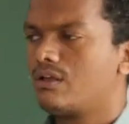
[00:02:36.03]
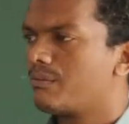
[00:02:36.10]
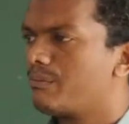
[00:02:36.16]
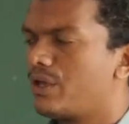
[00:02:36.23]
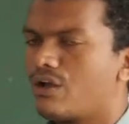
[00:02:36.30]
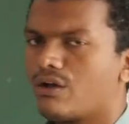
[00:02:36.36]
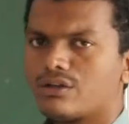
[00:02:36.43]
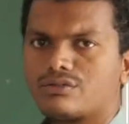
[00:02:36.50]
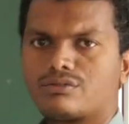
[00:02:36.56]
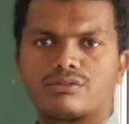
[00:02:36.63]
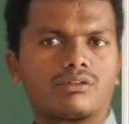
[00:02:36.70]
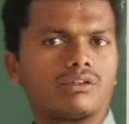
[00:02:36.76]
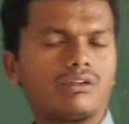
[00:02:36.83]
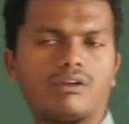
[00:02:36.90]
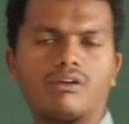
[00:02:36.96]
Because
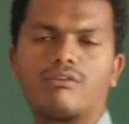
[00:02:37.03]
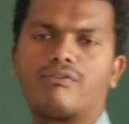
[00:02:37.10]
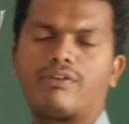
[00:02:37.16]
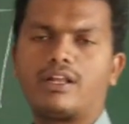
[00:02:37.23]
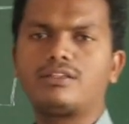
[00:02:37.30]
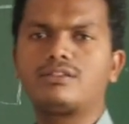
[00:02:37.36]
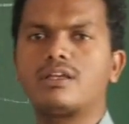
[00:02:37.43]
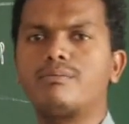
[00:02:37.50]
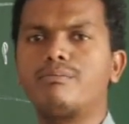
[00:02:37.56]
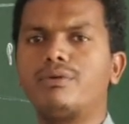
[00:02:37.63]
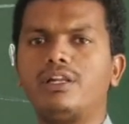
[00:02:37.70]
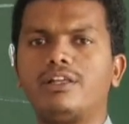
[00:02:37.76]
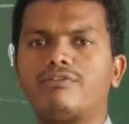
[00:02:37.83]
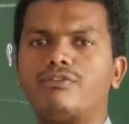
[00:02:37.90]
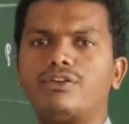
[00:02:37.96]
for
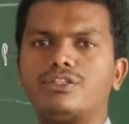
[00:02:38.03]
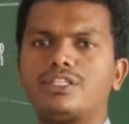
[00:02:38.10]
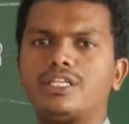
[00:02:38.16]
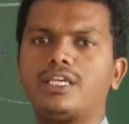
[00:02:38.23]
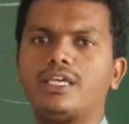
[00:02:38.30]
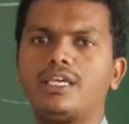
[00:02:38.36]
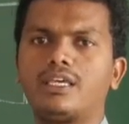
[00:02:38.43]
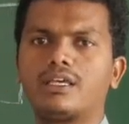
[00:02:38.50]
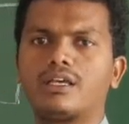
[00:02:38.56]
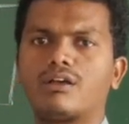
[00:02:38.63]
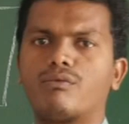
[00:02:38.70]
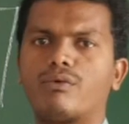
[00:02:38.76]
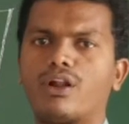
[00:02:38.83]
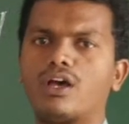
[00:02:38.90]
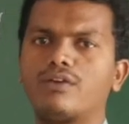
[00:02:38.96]
example, if we see
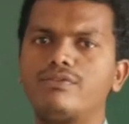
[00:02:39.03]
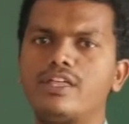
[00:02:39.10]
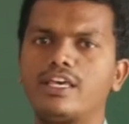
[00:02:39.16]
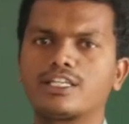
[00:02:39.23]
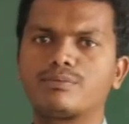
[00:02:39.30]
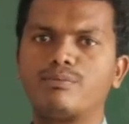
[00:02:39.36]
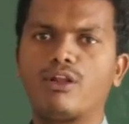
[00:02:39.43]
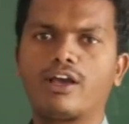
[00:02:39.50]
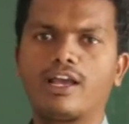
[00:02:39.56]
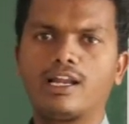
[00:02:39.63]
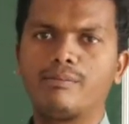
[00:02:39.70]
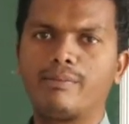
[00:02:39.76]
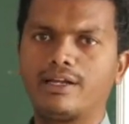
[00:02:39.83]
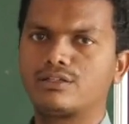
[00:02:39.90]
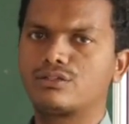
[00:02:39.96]
one of the S block
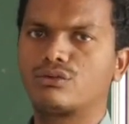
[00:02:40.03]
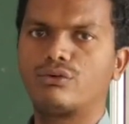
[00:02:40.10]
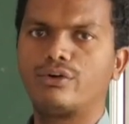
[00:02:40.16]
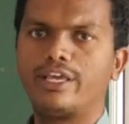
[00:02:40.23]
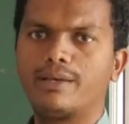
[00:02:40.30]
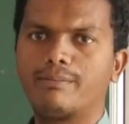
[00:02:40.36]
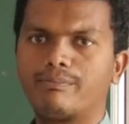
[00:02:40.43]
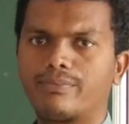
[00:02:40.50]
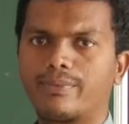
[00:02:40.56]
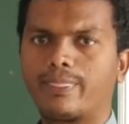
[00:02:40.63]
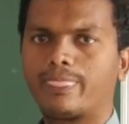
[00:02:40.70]
elements, sodium,